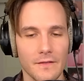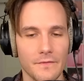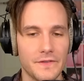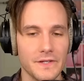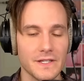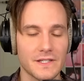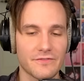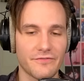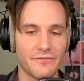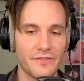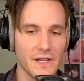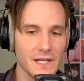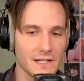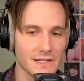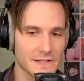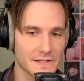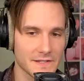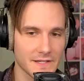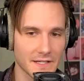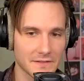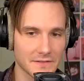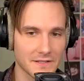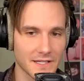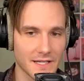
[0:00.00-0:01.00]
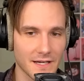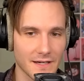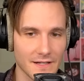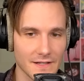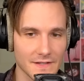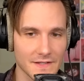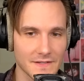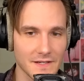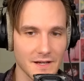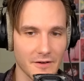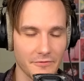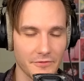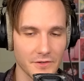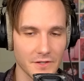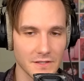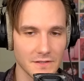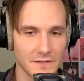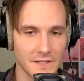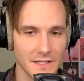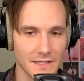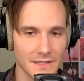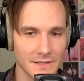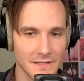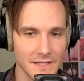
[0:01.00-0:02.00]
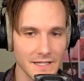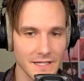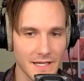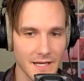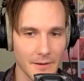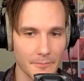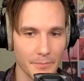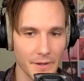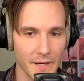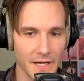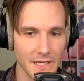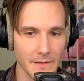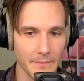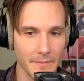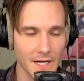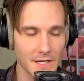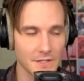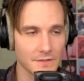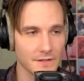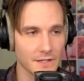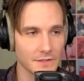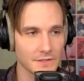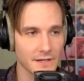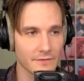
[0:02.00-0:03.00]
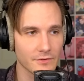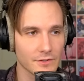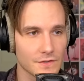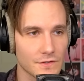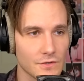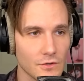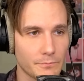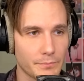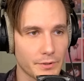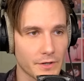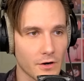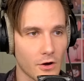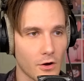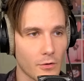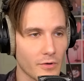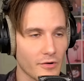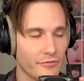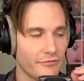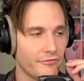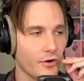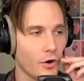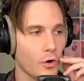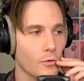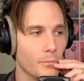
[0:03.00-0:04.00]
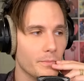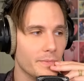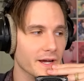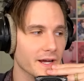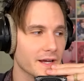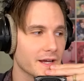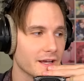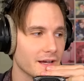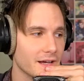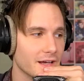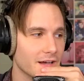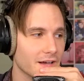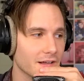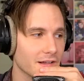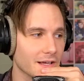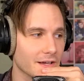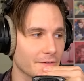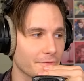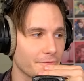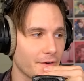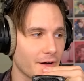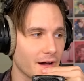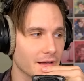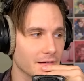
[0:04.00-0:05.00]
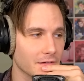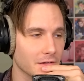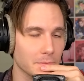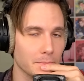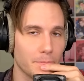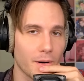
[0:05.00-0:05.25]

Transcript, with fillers: This feels like the kind of stuff in a D&D campaign. Imagine that you have a super homophobic, like, final